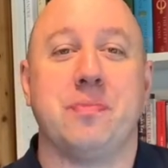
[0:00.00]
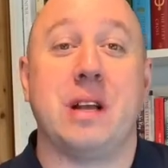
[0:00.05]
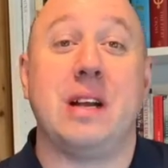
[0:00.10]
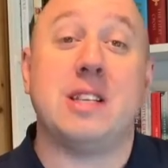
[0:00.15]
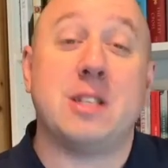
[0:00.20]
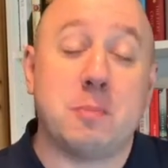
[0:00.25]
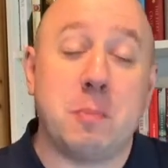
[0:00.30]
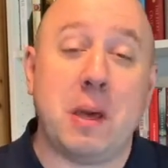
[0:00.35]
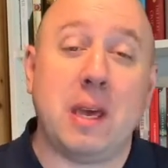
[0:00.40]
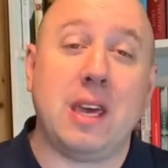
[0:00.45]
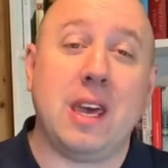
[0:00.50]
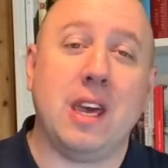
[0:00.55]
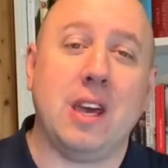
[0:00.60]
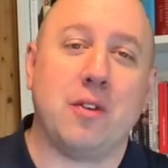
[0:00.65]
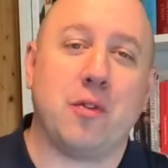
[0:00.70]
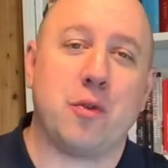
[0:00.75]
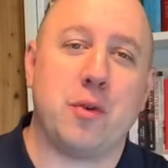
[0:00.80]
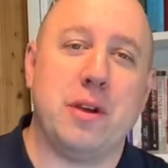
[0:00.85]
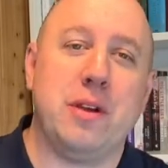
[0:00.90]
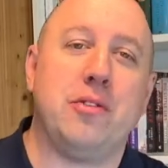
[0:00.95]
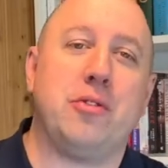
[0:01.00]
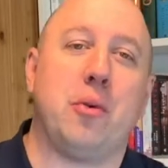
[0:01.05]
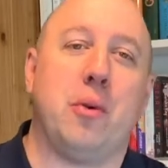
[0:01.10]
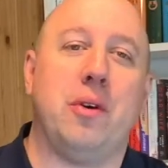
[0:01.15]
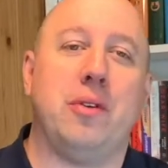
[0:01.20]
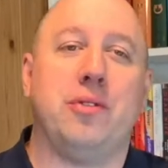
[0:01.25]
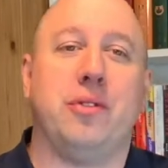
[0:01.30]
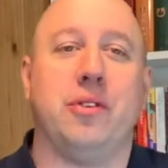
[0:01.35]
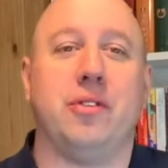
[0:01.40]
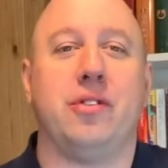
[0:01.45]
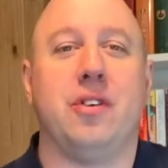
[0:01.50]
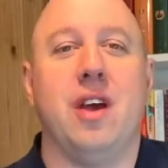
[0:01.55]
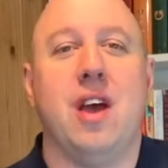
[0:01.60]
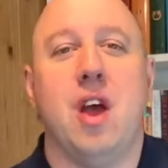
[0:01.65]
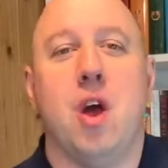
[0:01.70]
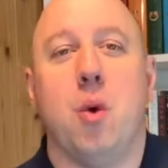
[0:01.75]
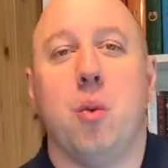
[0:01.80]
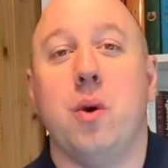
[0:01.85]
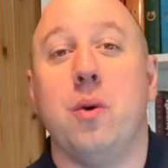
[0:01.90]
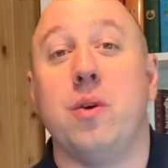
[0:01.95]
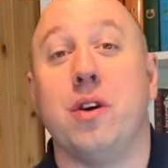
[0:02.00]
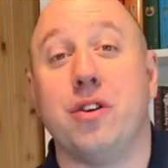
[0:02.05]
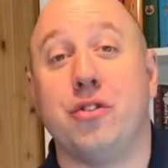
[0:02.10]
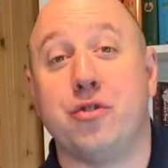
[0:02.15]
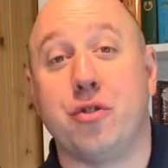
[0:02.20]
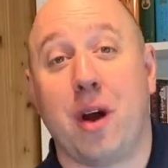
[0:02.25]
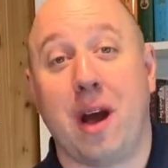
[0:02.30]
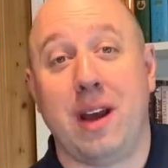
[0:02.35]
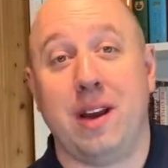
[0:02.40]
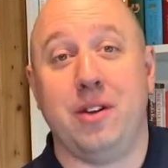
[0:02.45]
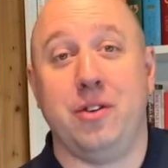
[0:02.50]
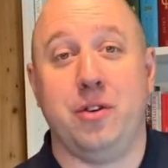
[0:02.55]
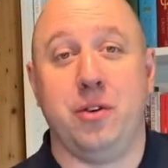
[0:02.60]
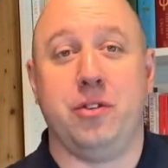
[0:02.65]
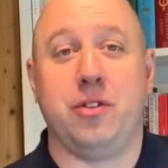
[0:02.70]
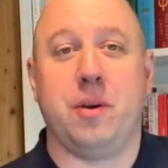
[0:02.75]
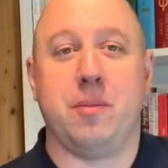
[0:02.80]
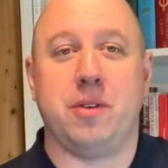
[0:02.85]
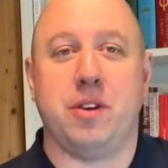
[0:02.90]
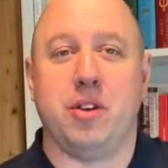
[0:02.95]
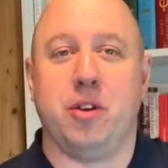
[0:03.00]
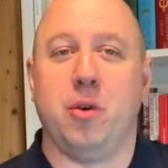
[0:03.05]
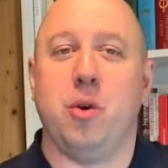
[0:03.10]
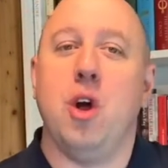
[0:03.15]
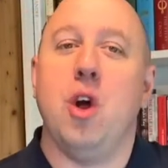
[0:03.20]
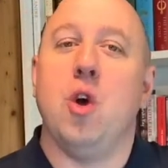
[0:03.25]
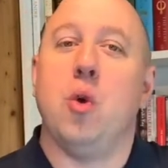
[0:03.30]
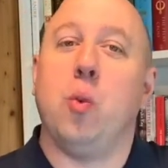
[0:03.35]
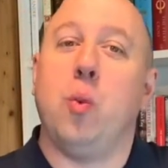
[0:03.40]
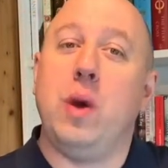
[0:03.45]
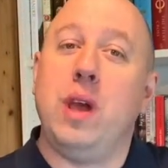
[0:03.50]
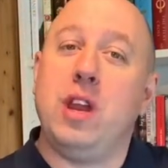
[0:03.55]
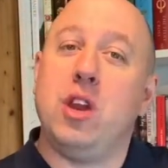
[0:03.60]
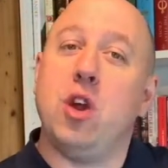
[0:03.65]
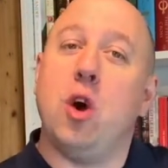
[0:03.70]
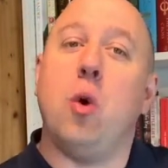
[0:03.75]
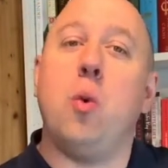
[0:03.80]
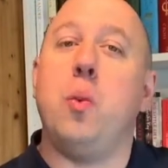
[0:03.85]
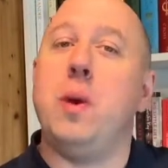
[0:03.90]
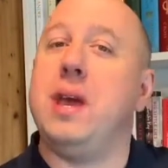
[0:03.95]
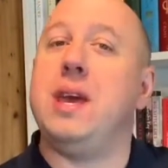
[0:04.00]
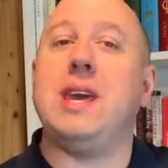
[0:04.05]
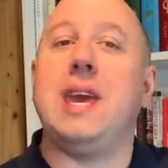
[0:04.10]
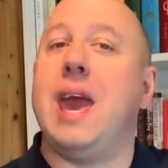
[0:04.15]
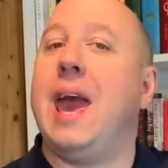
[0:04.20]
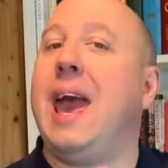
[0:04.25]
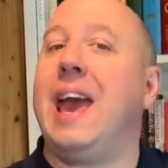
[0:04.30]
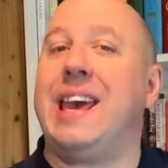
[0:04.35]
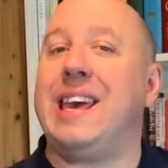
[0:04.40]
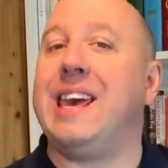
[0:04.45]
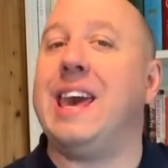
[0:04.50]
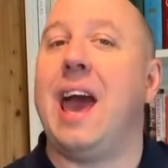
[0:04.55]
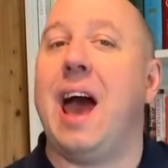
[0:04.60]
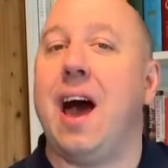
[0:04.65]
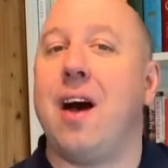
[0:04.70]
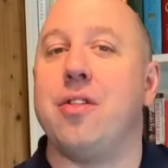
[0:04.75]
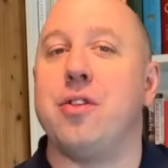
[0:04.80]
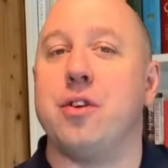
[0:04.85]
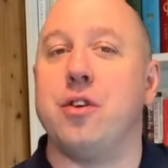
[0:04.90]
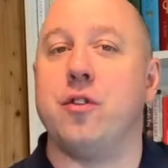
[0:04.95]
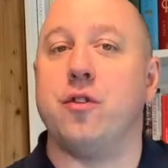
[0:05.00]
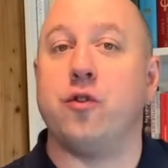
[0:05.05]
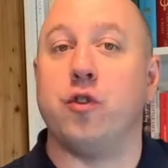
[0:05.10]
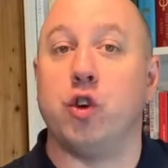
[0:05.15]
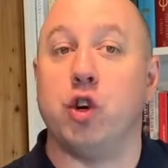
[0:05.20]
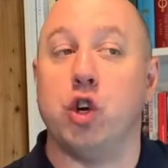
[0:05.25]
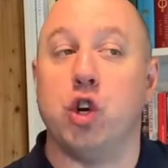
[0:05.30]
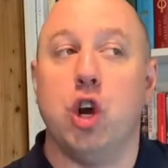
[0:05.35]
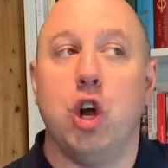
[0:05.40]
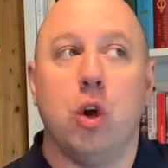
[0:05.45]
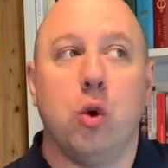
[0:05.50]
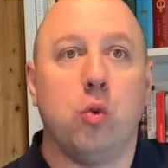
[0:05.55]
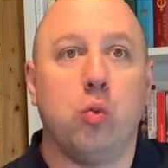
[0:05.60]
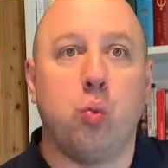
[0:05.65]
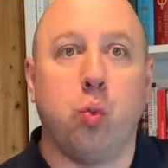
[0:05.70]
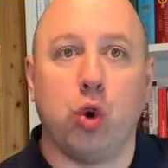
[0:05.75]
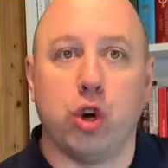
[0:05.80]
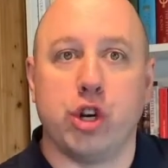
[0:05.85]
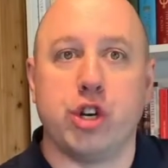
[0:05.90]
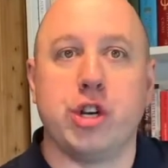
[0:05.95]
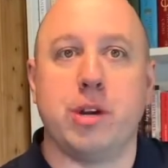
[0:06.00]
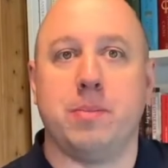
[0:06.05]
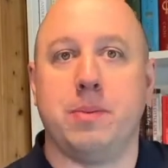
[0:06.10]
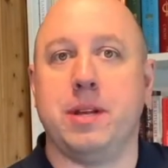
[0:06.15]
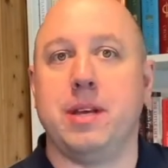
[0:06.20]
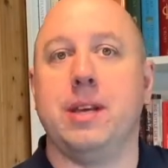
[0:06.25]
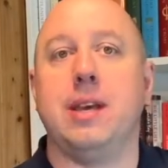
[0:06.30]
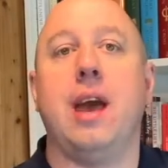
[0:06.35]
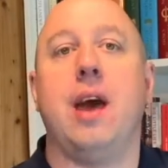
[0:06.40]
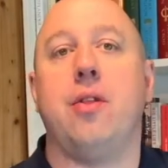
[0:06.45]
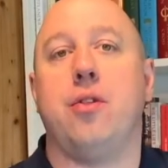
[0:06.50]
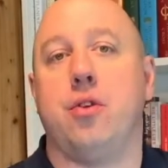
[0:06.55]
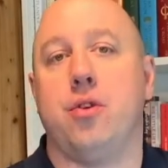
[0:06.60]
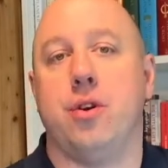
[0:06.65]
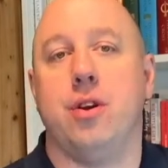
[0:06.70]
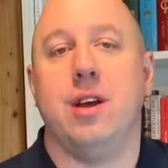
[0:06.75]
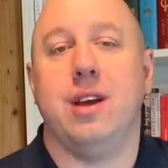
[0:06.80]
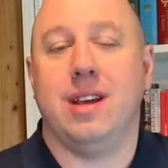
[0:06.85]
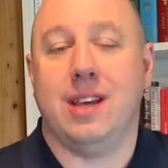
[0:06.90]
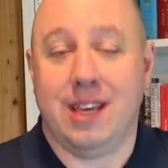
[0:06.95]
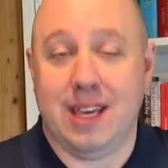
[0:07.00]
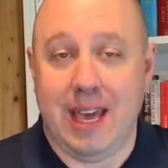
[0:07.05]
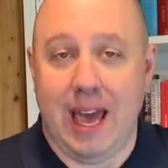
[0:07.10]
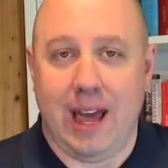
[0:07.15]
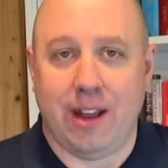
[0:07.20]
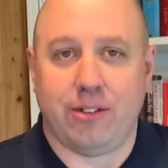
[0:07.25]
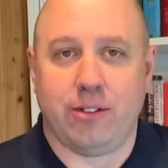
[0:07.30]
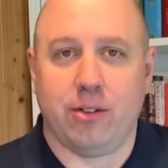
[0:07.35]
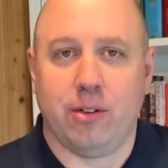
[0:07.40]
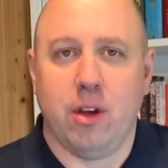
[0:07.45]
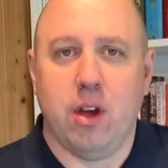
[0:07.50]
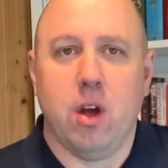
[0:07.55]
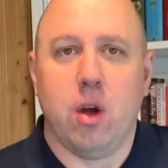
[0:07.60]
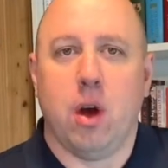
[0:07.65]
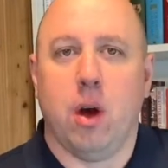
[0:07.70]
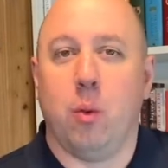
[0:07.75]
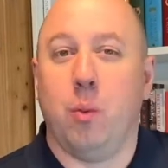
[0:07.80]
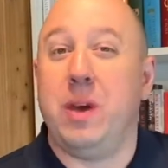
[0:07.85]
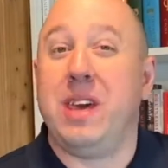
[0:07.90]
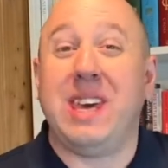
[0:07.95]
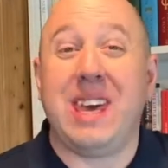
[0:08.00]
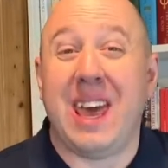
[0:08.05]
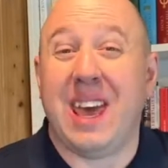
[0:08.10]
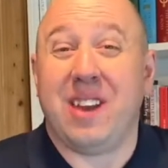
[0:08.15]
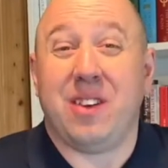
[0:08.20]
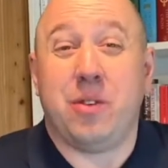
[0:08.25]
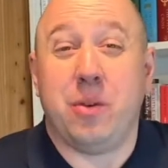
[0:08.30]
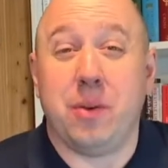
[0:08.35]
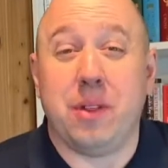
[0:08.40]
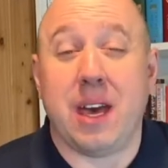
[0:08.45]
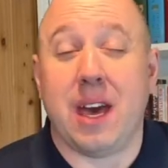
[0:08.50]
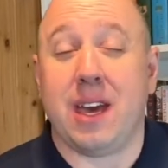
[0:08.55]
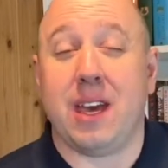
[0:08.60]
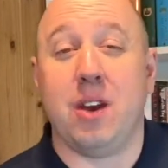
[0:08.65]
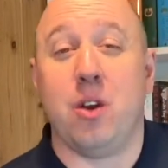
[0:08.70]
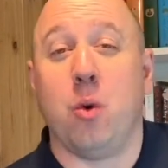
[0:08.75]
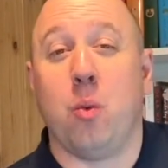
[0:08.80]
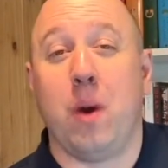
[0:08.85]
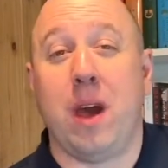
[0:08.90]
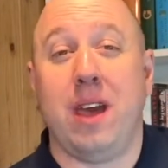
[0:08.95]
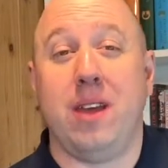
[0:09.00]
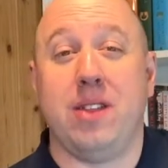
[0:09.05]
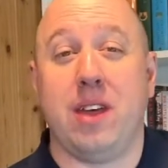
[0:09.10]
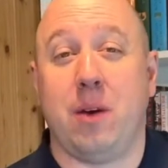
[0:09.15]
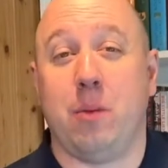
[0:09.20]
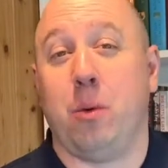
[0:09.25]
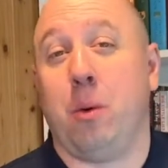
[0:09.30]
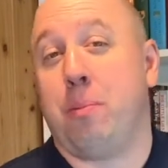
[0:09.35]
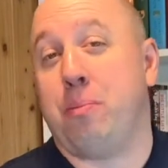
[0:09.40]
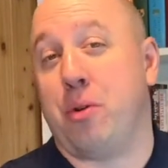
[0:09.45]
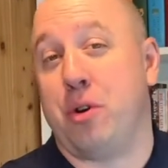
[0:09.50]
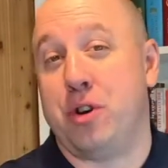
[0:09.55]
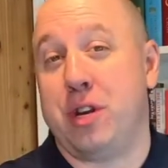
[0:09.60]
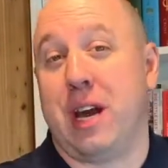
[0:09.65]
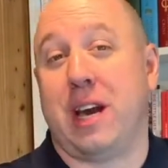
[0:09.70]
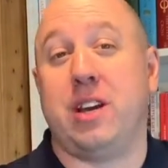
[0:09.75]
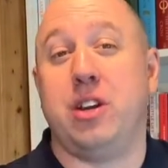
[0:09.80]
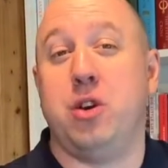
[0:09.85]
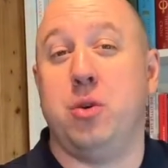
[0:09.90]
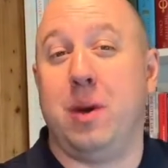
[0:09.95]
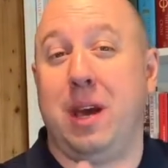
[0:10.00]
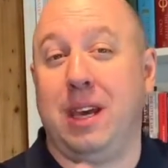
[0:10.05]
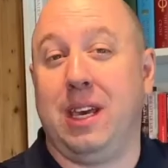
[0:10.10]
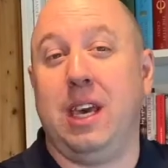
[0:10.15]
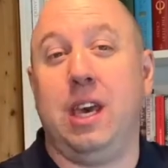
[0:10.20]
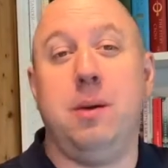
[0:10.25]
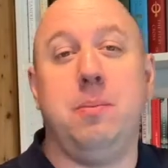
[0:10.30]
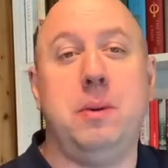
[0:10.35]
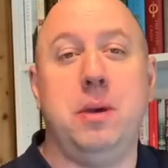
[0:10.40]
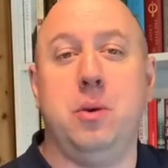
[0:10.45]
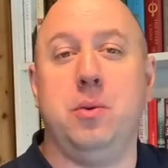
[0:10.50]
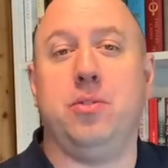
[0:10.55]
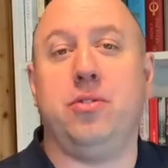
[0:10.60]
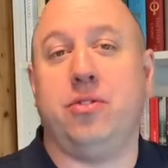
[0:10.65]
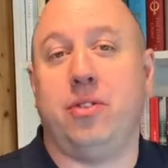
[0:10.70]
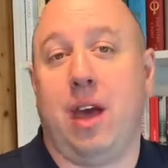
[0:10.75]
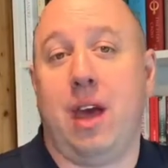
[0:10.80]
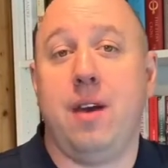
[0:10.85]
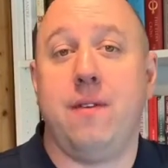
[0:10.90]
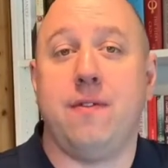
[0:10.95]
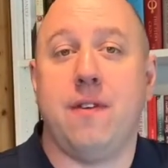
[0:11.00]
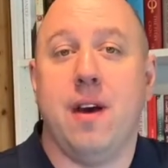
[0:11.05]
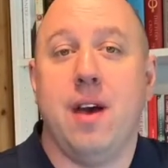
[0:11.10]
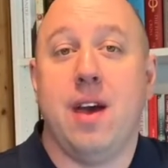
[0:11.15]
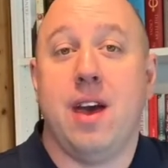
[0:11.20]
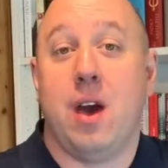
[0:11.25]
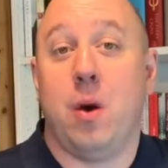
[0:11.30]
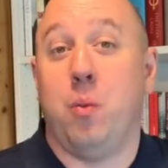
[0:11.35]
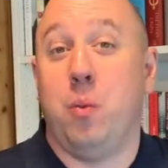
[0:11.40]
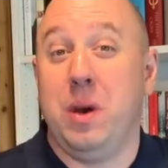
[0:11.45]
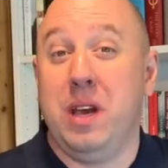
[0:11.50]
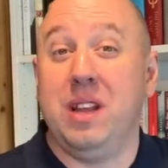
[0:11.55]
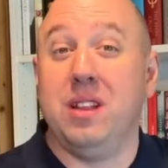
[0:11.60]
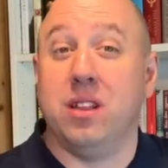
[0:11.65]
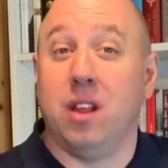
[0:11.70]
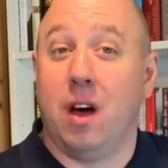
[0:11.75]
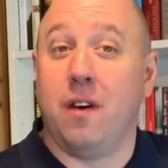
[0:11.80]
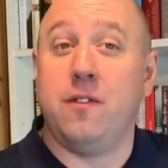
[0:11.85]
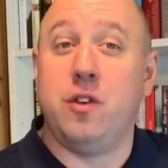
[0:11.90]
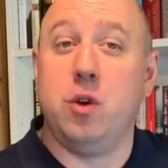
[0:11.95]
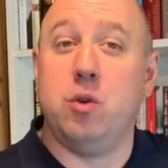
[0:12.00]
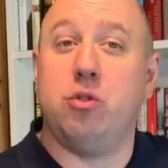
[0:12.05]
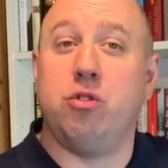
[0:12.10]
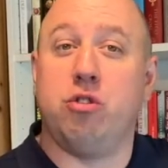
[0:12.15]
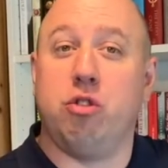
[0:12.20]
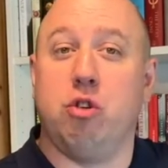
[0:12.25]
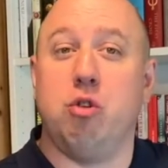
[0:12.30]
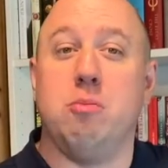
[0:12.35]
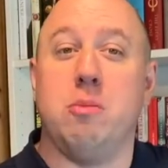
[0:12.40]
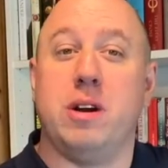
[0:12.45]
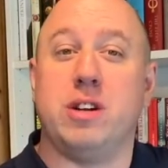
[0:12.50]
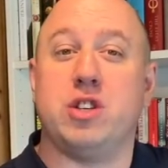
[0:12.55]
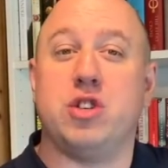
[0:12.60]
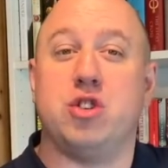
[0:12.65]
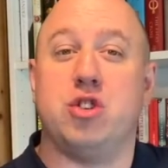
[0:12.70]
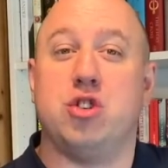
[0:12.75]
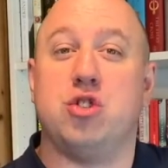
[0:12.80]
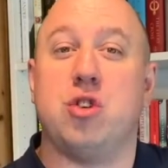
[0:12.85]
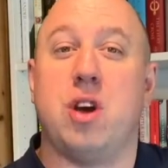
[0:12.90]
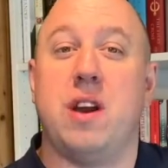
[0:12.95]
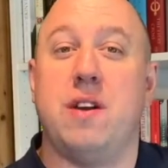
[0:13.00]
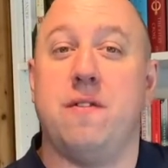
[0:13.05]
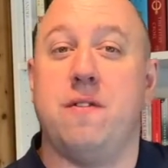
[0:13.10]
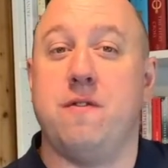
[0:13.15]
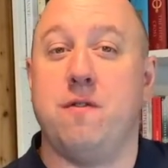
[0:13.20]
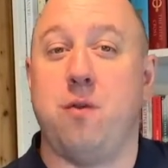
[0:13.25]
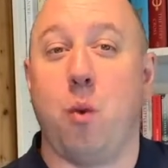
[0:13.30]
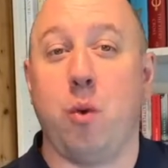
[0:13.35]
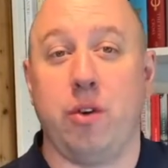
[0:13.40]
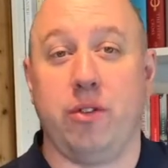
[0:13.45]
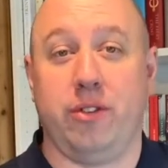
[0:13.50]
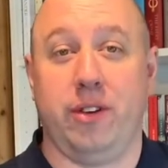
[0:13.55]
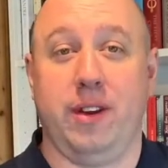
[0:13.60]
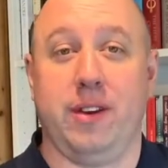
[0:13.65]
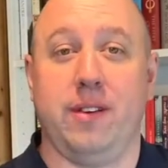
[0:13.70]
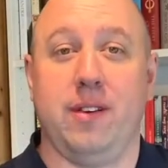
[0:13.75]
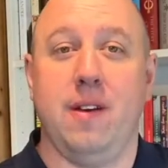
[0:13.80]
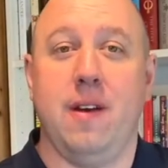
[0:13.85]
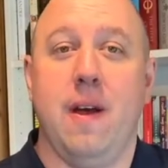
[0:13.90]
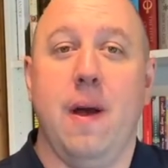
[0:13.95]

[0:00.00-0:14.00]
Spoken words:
And speaking of resources, we want to try to do something though. We know we can't gather for worship together yet. We can't do that in a way that will protect you and keep you safe. And we love you too much to try to force it.